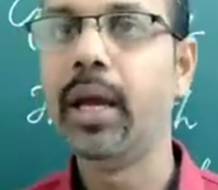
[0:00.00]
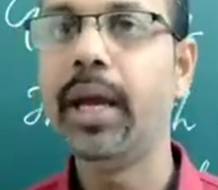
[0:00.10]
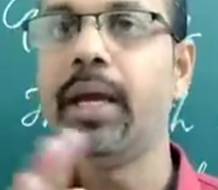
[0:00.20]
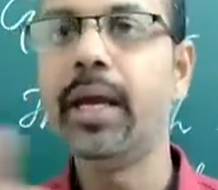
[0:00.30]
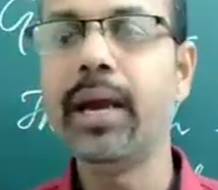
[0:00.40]

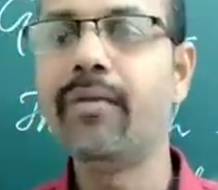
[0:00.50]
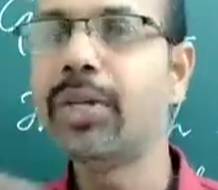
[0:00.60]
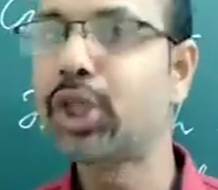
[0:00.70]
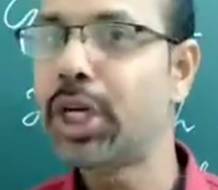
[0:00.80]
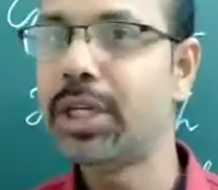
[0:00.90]
It
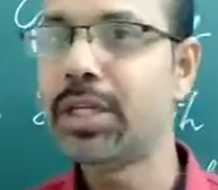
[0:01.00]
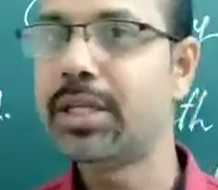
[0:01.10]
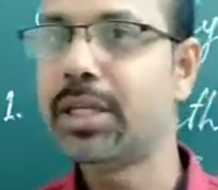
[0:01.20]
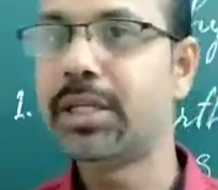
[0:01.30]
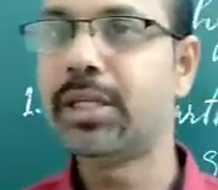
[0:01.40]
never
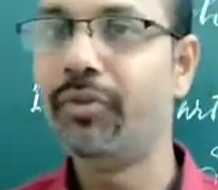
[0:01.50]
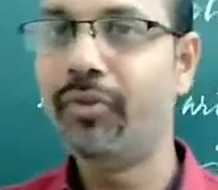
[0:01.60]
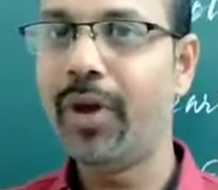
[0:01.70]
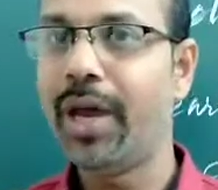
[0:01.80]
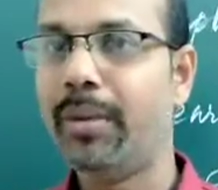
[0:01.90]
changes its
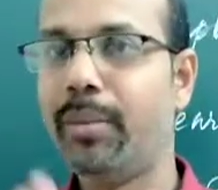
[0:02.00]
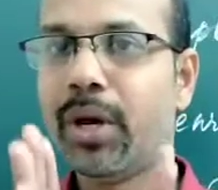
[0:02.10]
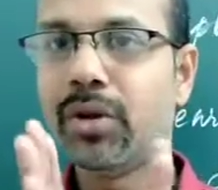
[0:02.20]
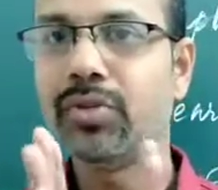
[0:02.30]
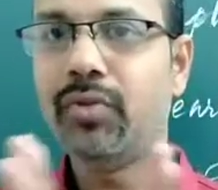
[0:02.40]
way because